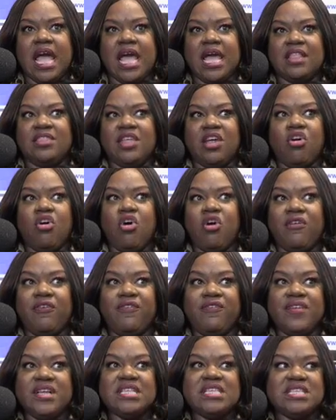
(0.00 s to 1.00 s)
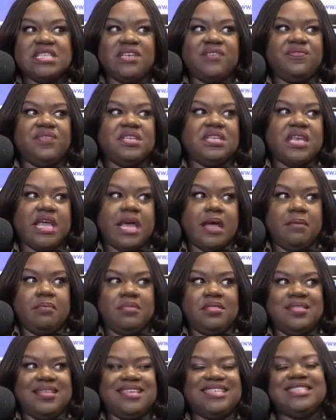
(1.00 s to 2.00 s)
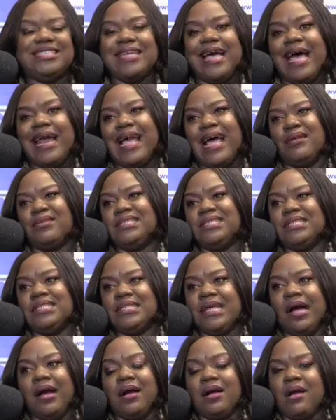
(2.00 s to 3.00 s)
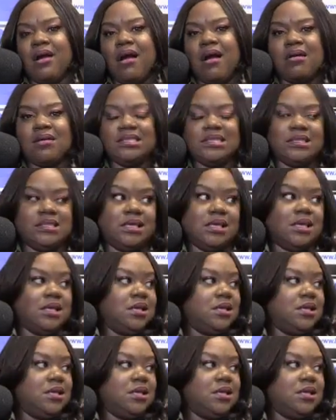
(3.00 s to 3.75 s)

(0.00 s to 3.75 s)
their offensive depth. Shout out to John Carlson.